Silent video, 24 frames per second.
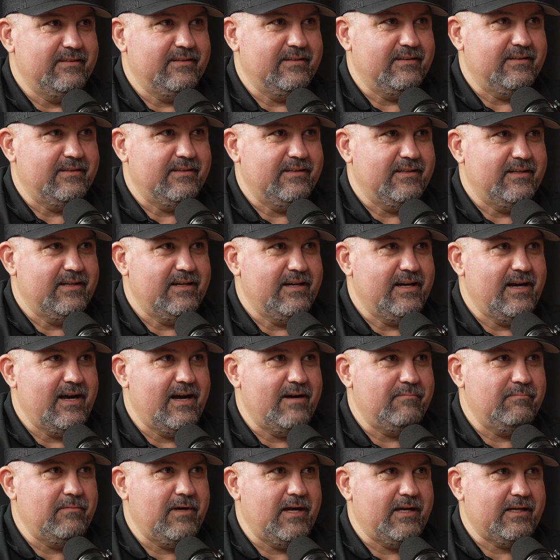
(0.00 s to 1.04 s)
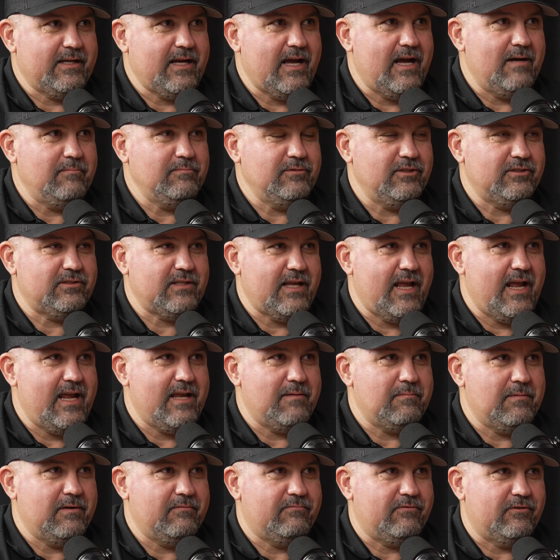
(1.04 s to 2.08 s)
Yeah. Like, I'm like, I'm just
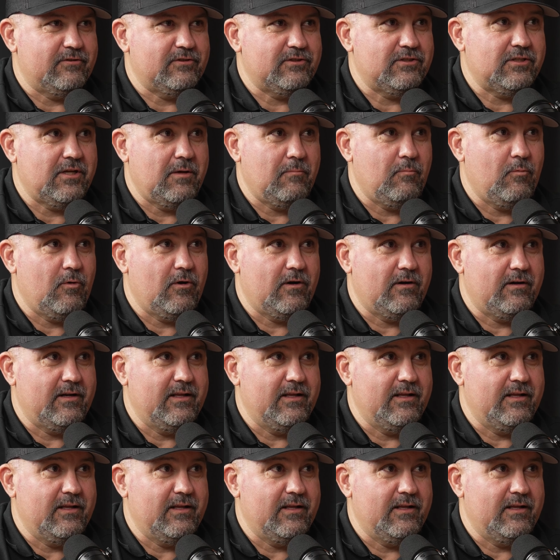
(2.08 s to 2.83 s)
aiming for somewhere